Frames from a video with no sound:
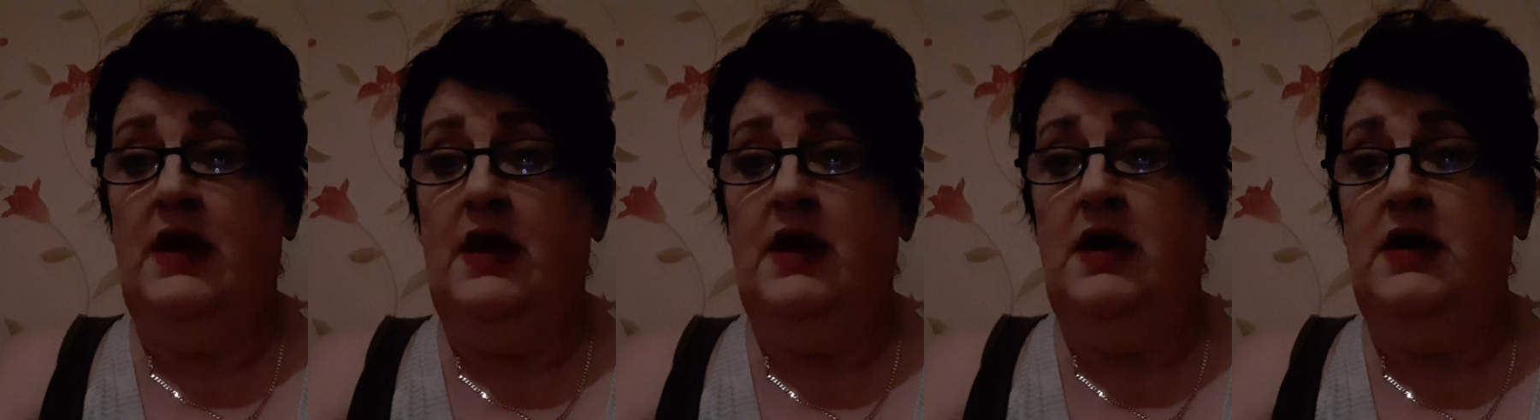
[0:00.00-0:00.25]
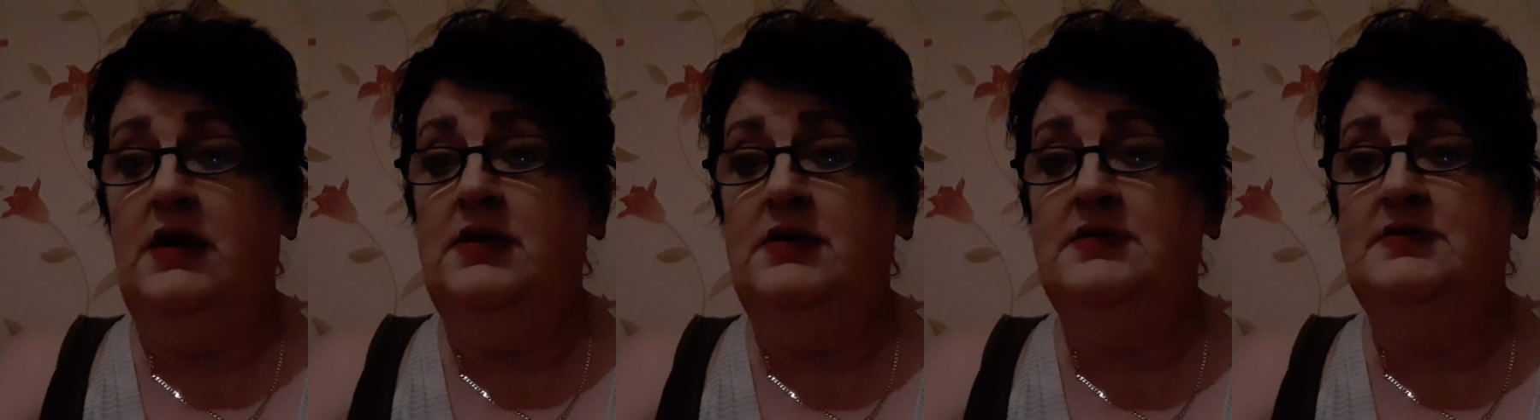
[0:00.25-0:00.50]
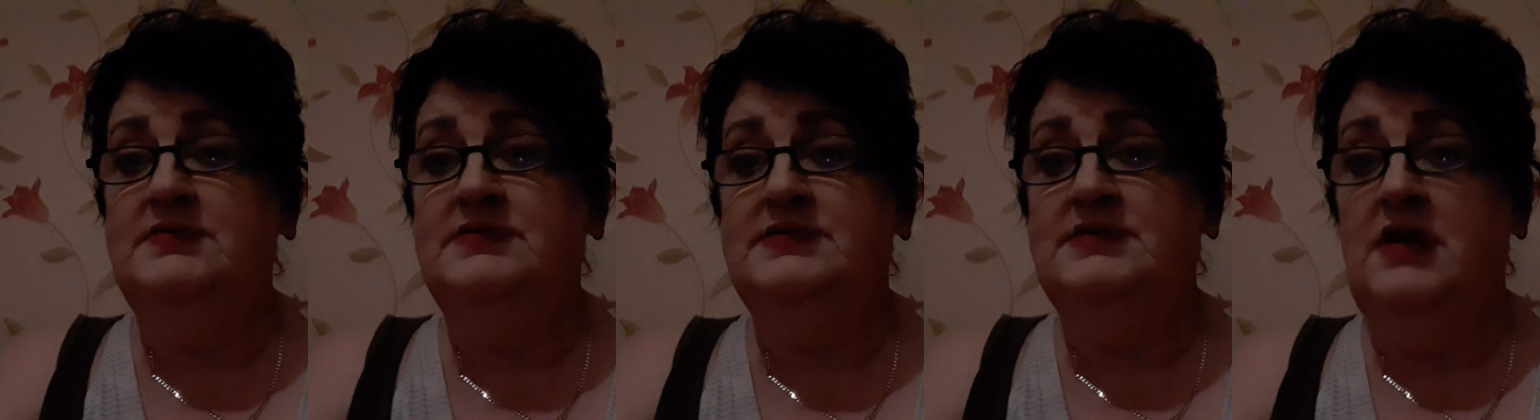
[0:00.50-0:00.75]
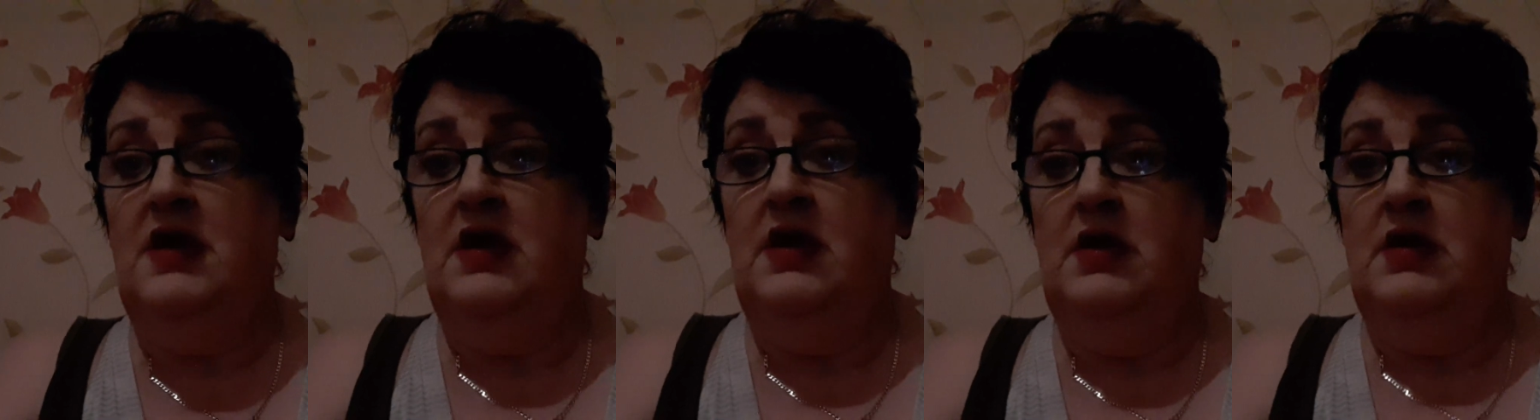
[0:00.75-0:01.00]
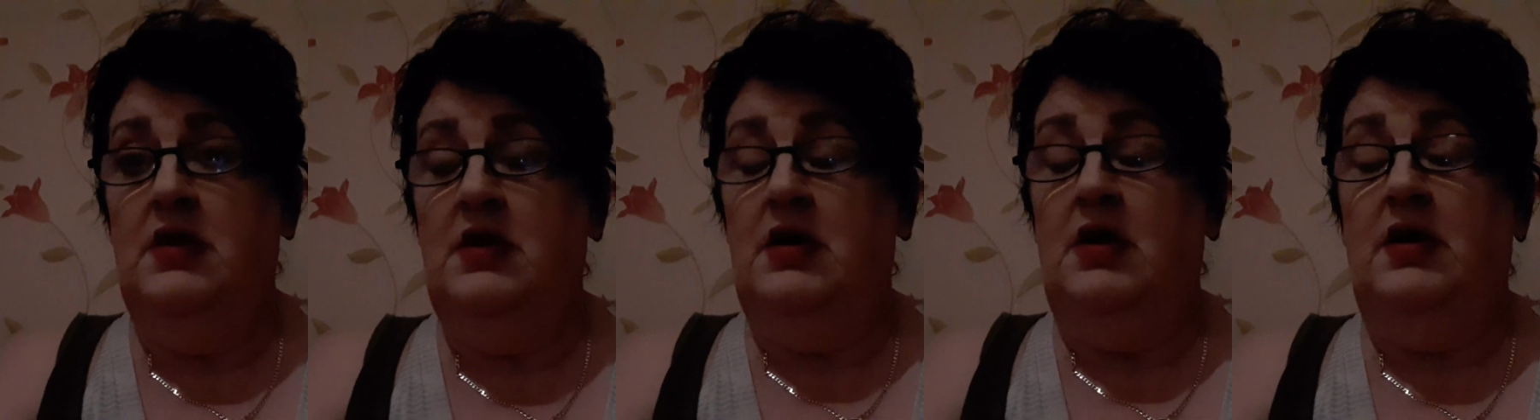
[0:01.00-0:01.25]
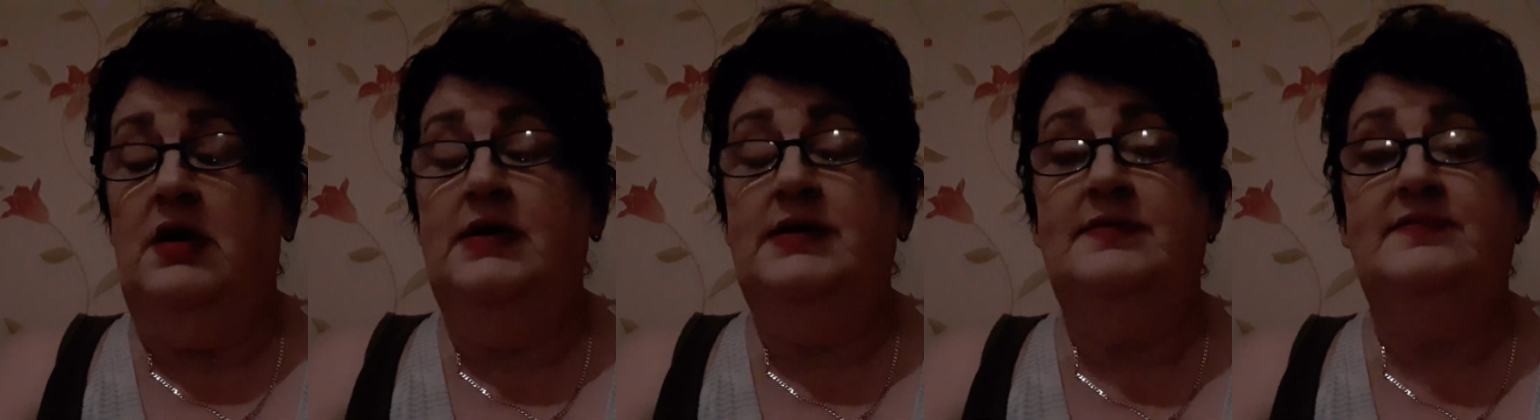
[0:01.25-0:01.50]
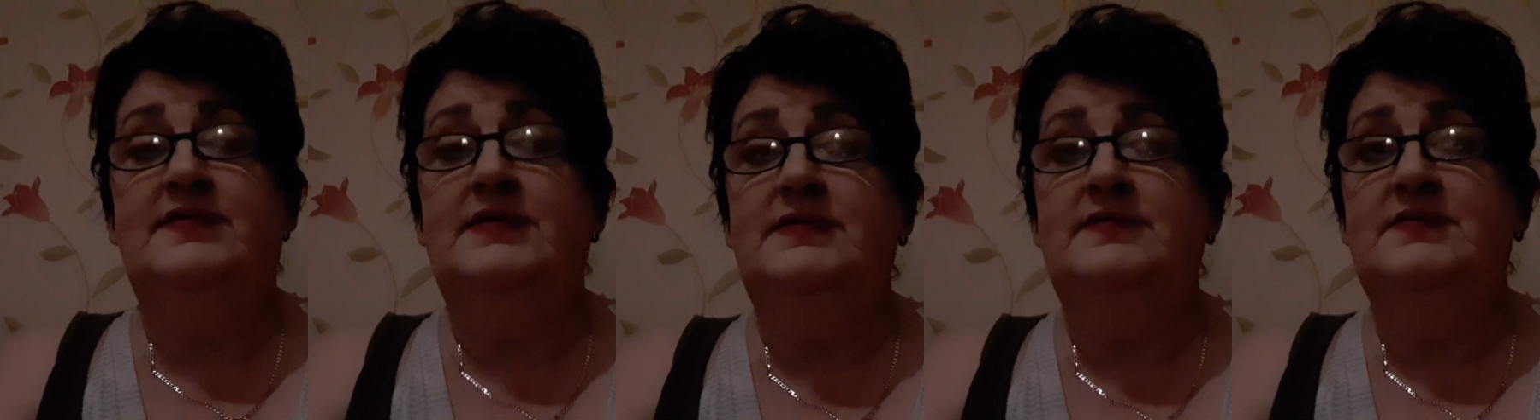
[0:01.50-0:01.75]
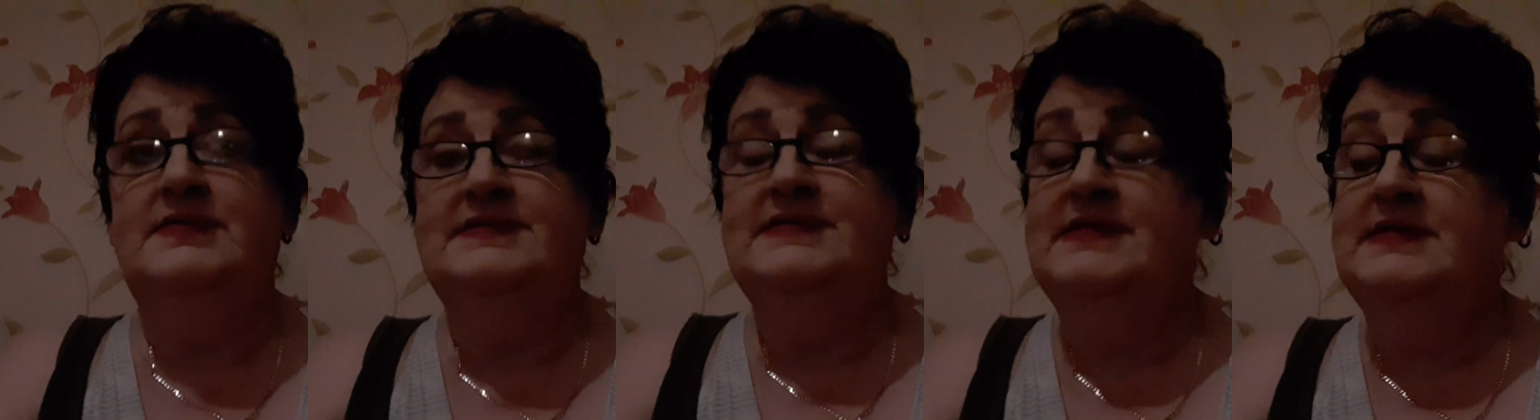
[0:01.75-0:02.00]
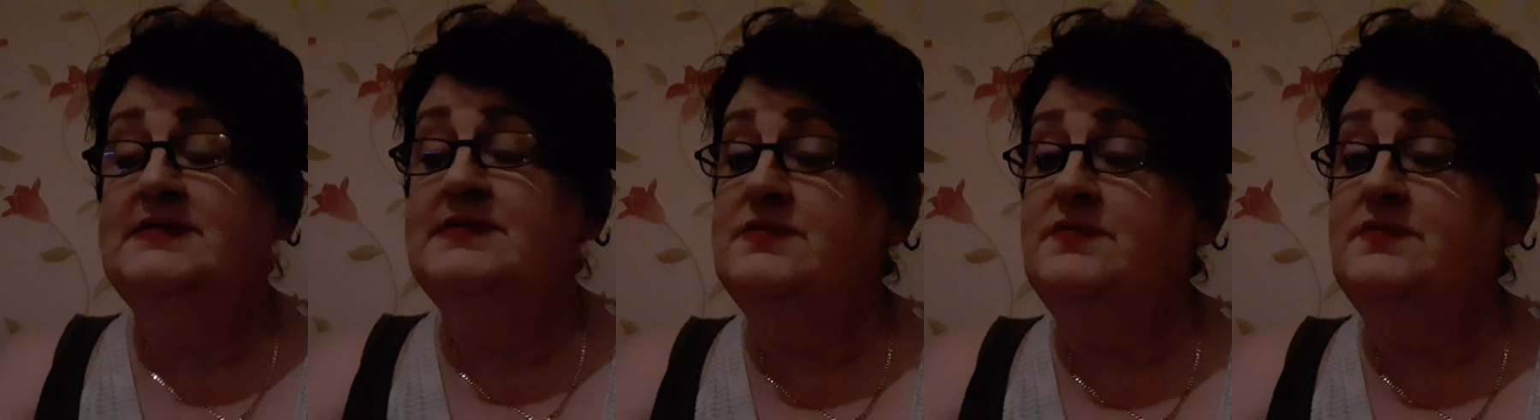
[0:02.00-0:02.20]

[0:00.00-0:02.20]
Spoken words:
and I've even said